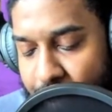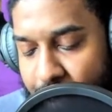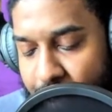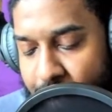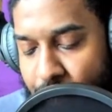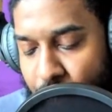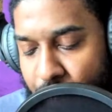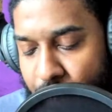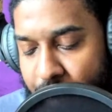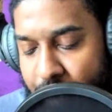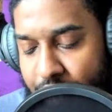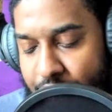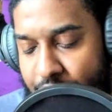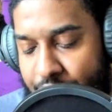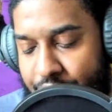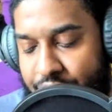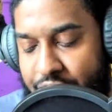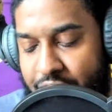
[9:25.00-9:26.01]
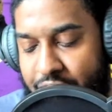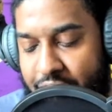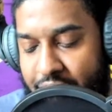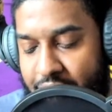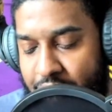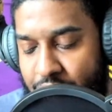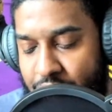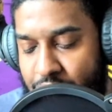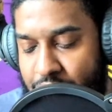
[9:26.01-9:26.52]
And the, and the shit,
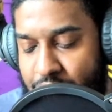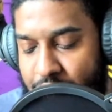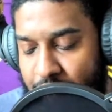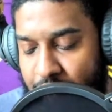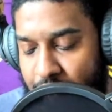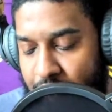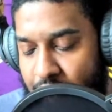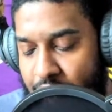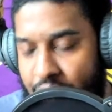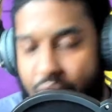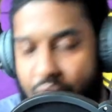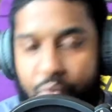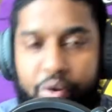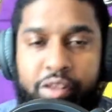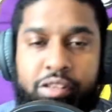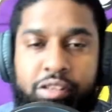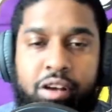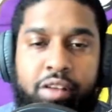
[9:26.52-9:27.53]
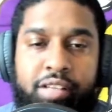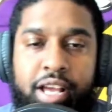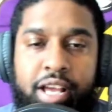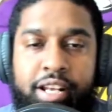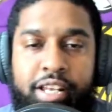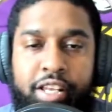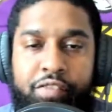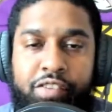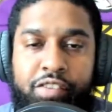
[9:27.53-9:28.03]
Eagles, we thought their
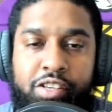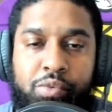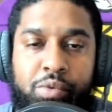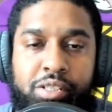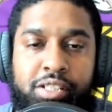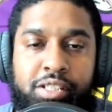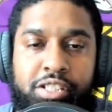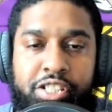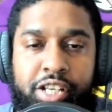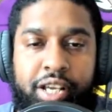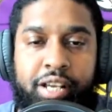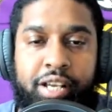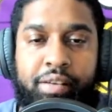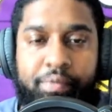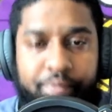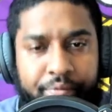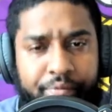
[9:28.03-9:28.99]
defense was the shit.